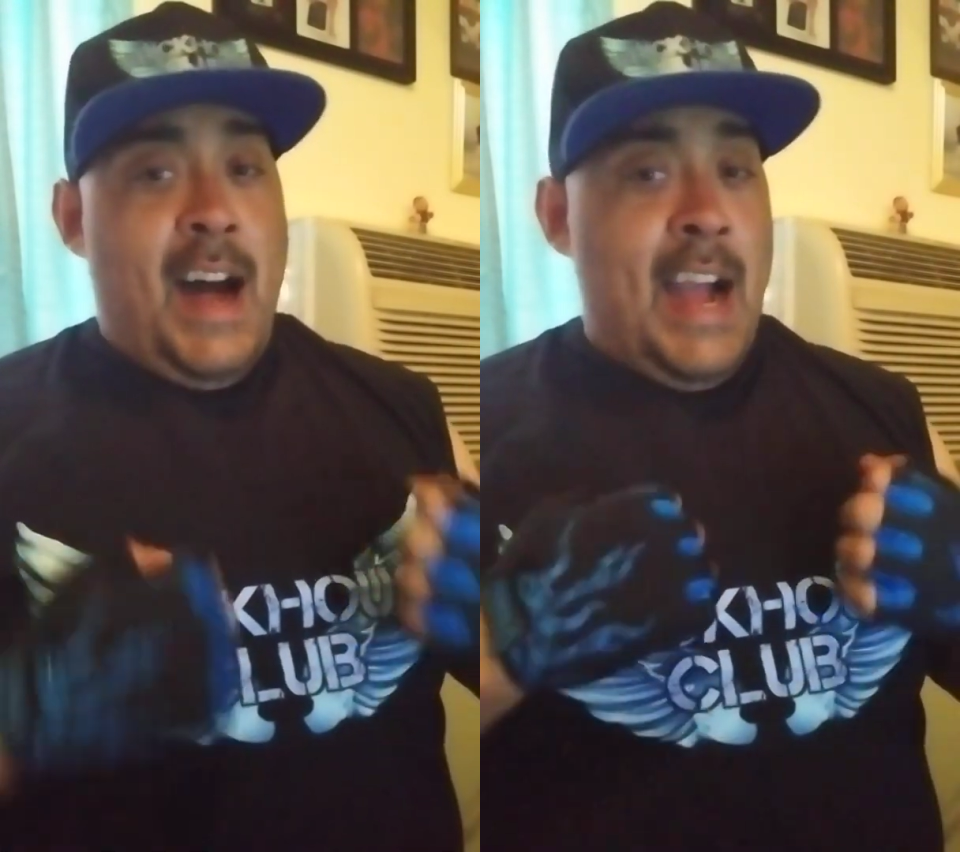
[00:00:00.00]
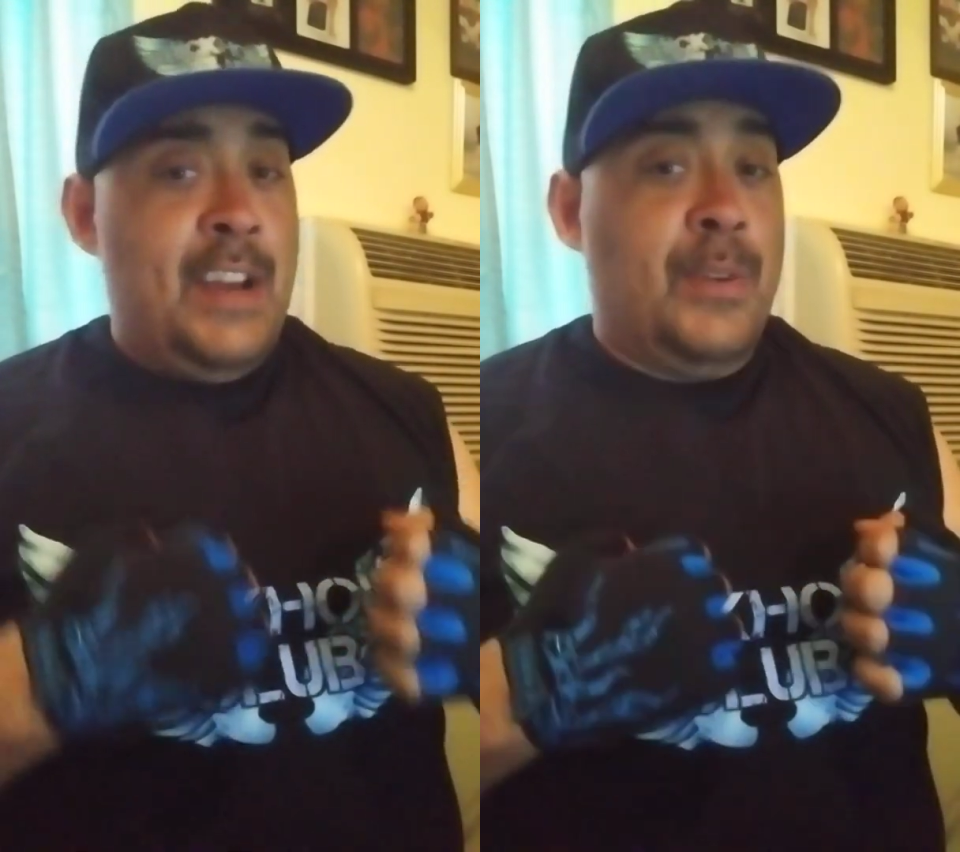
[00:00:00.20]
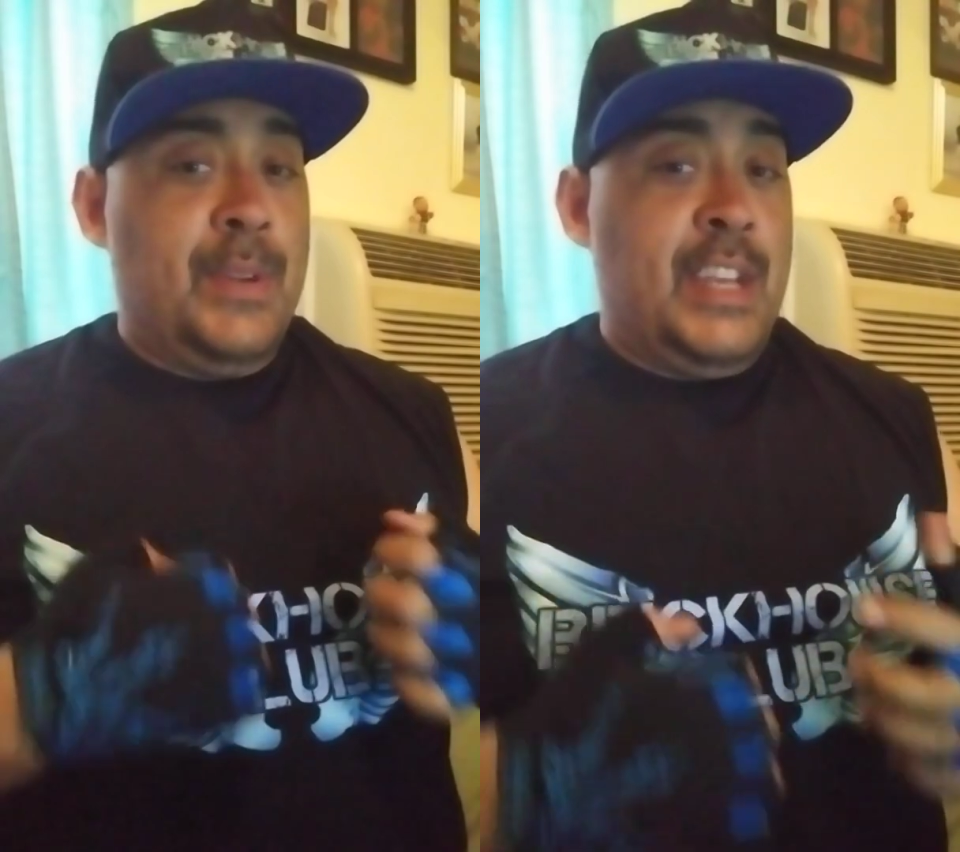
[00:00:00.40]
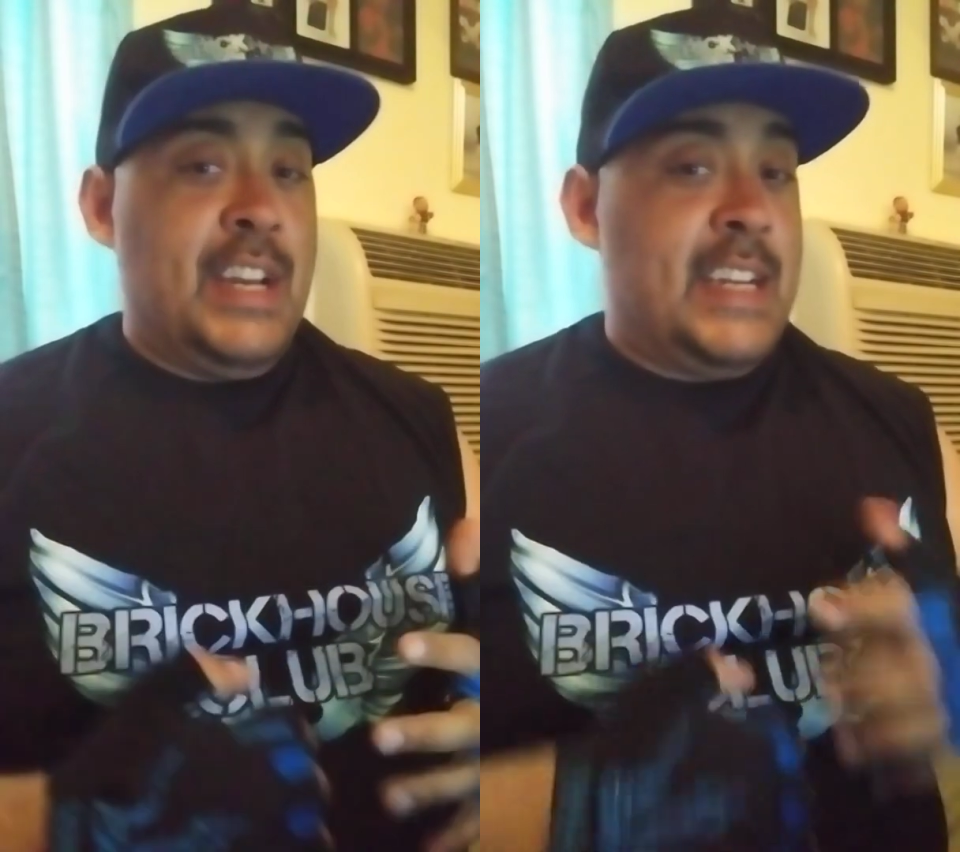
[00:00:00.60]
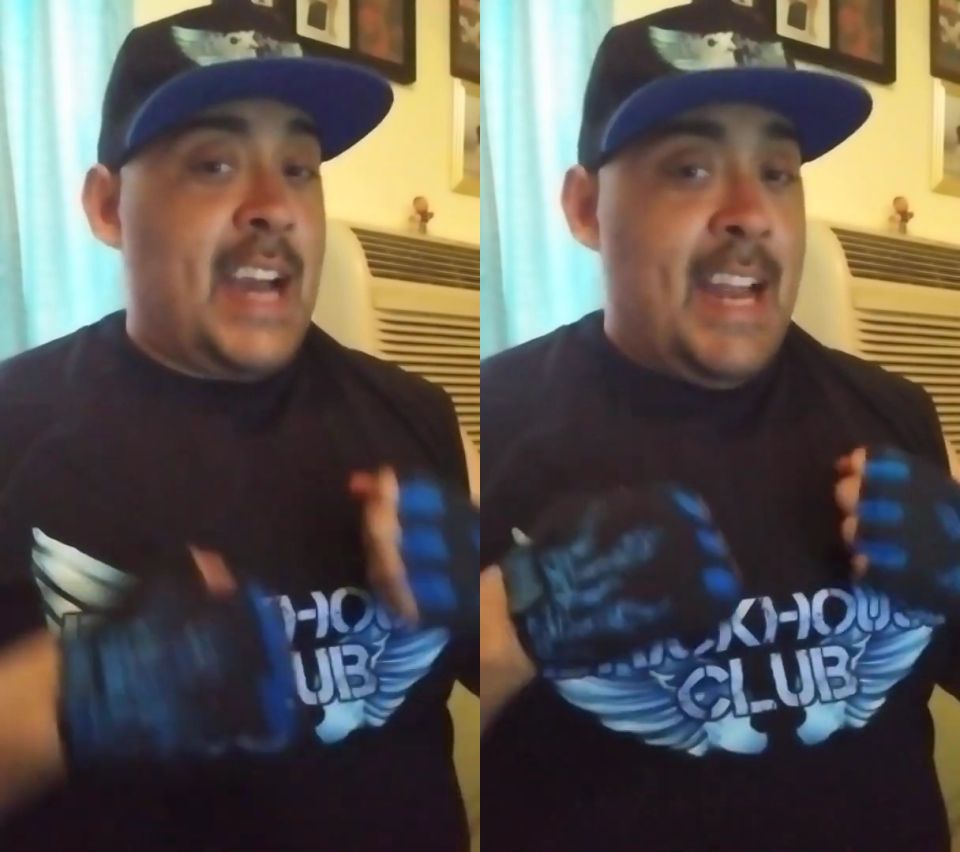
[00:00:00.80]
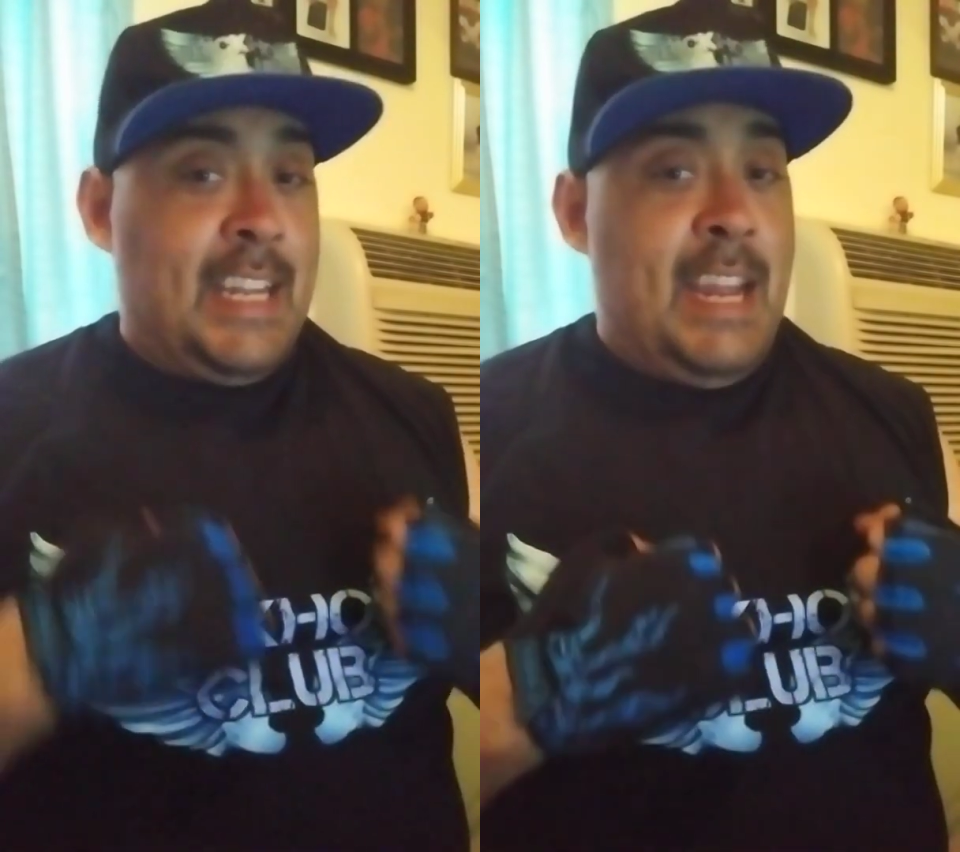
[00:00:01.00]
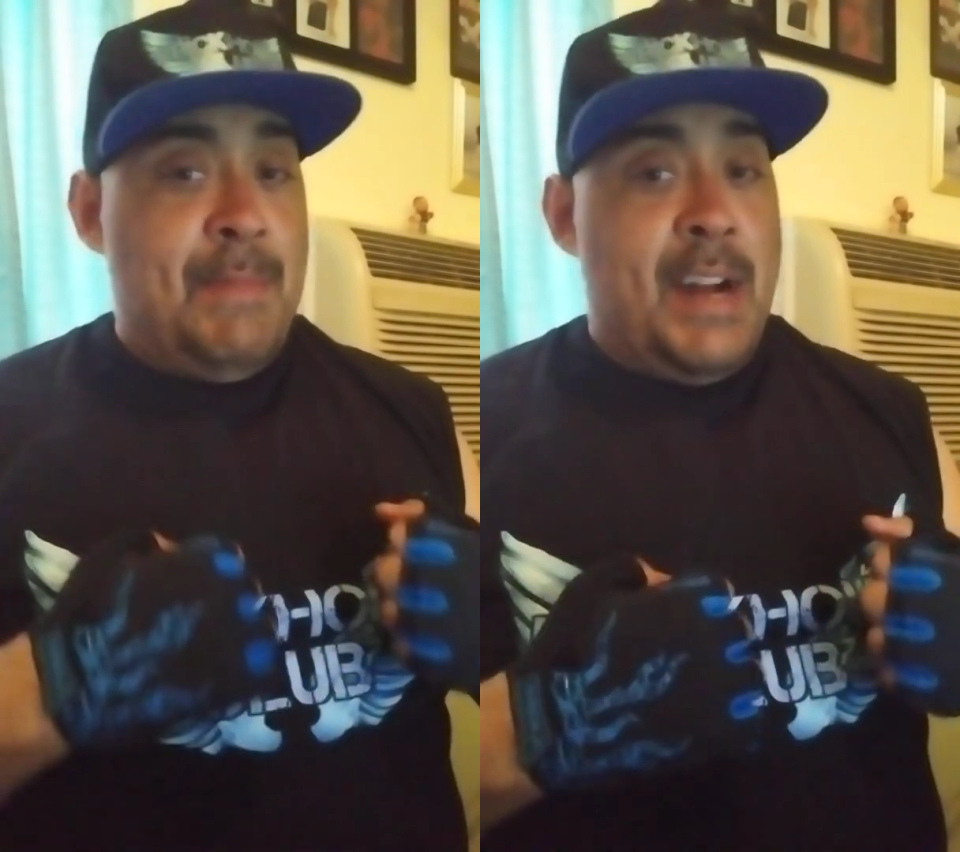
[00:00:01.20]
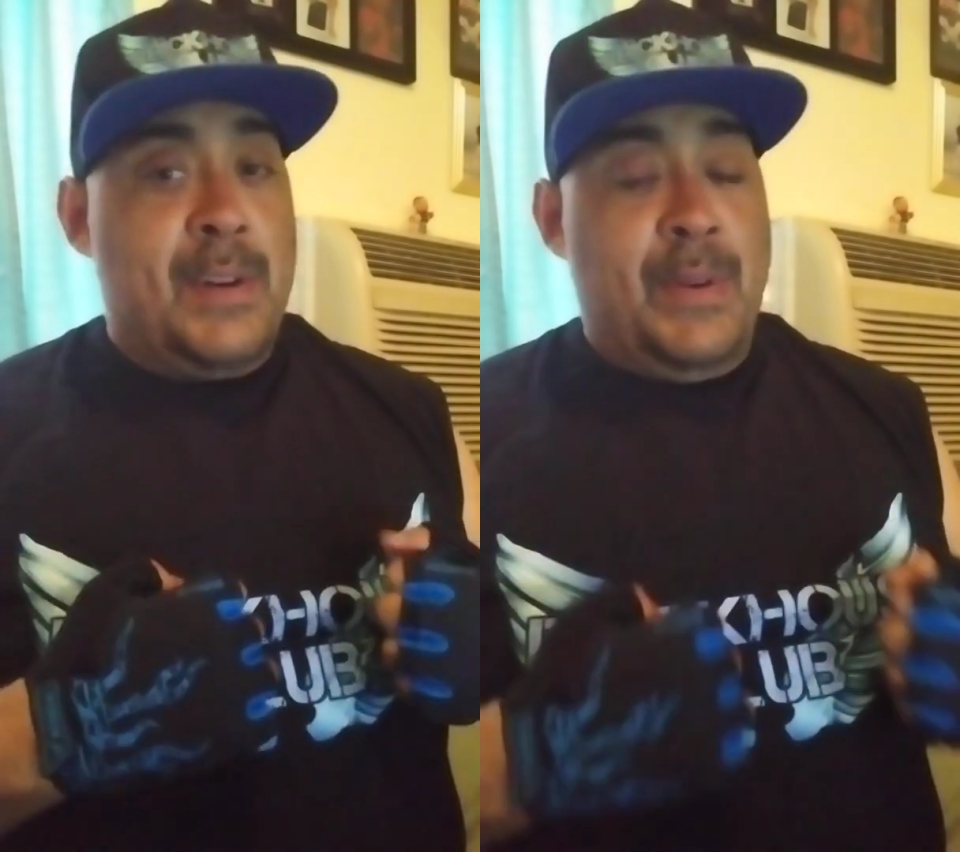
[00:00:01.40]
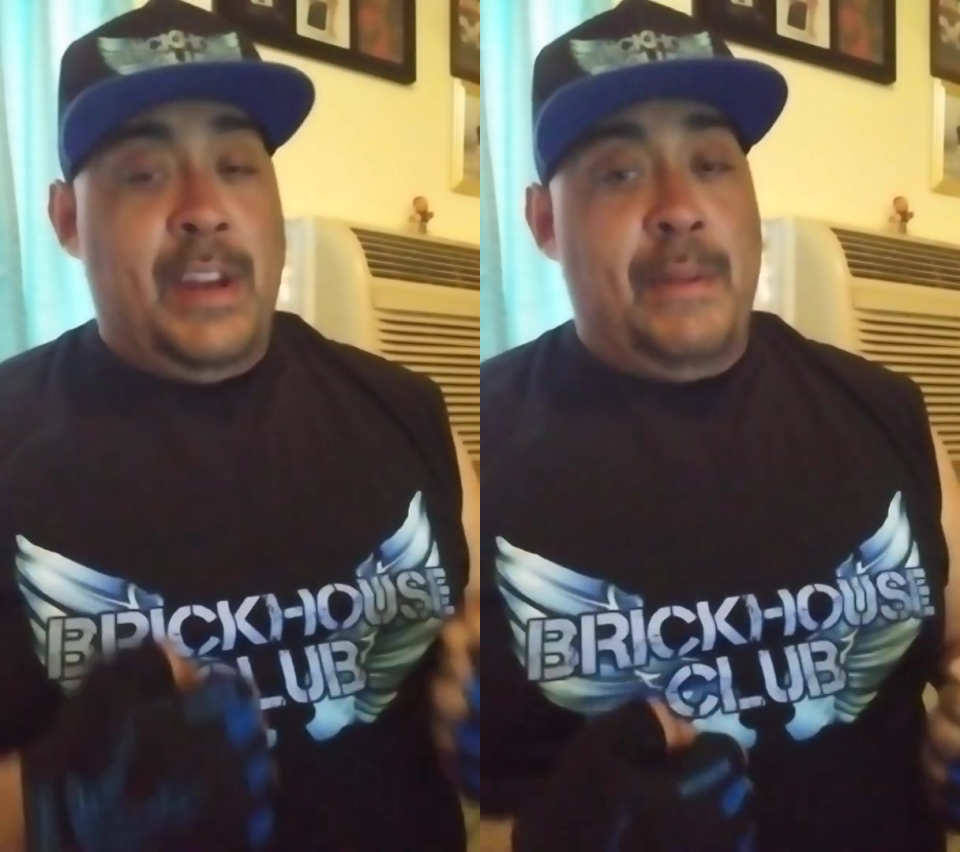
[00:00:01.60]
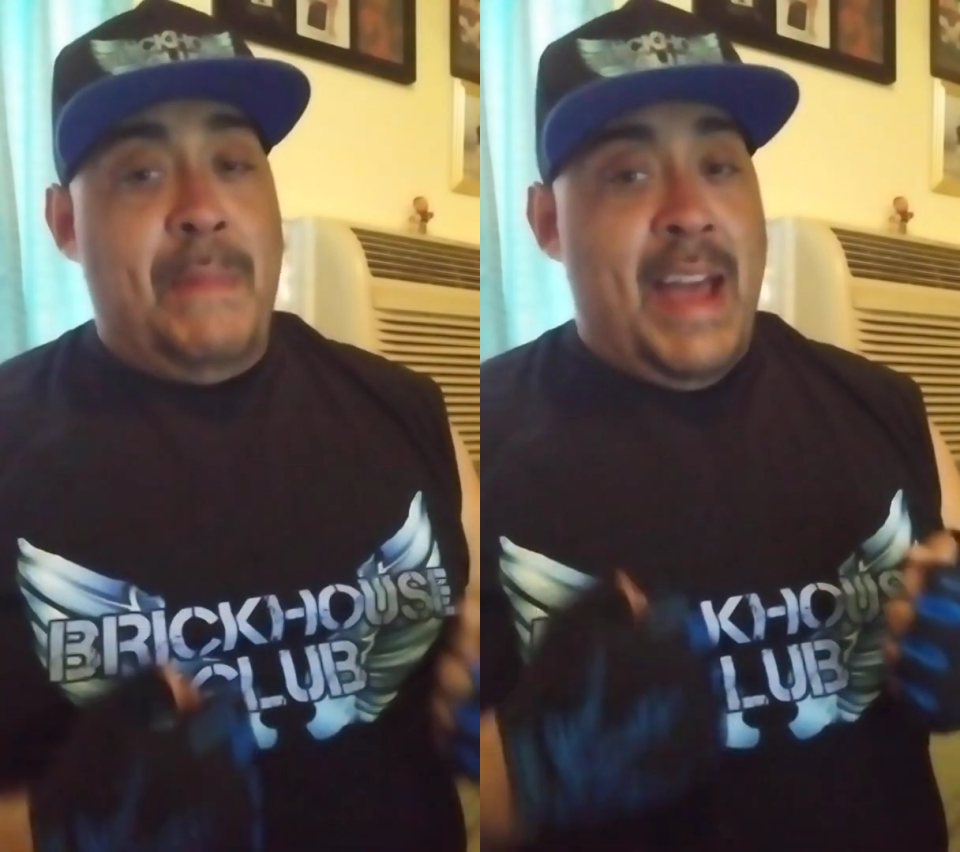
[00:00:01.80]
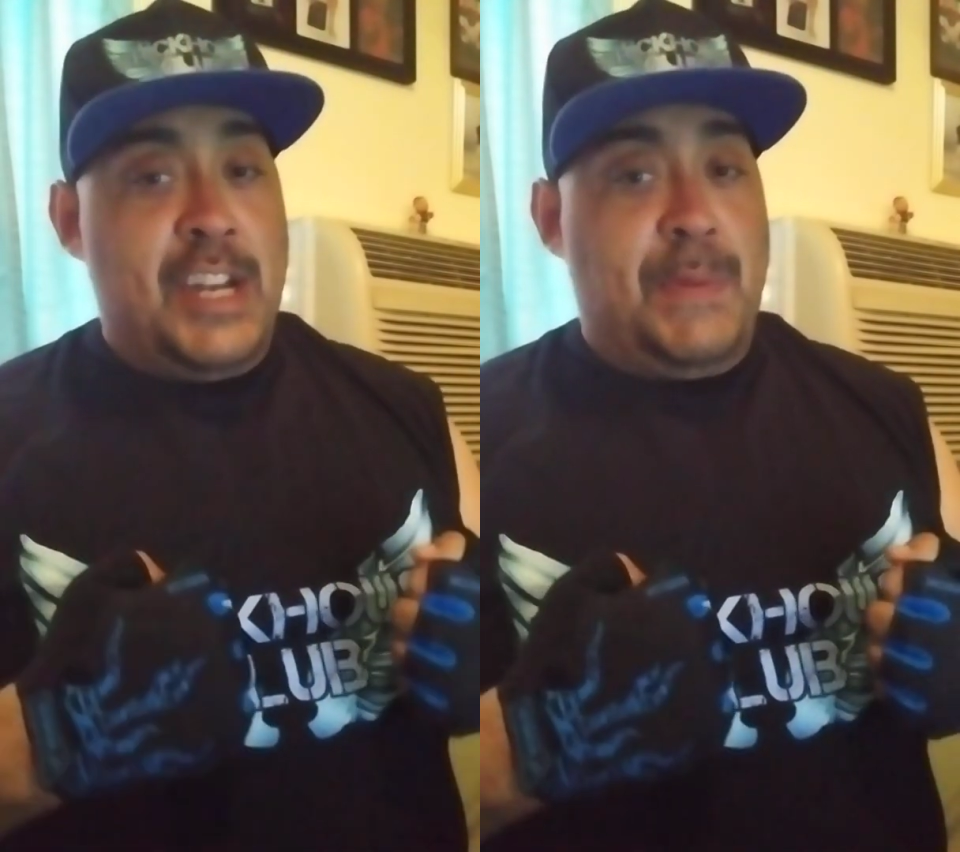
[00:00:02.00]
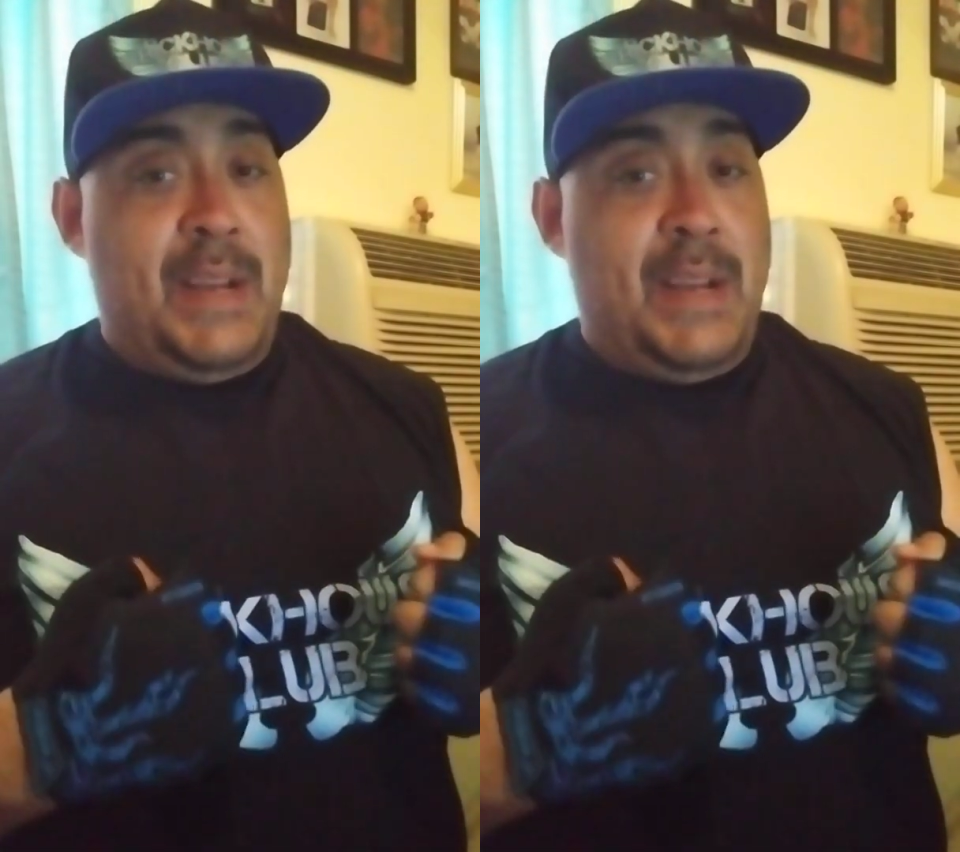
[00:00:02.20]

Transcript: I know you got to keep that going in the match,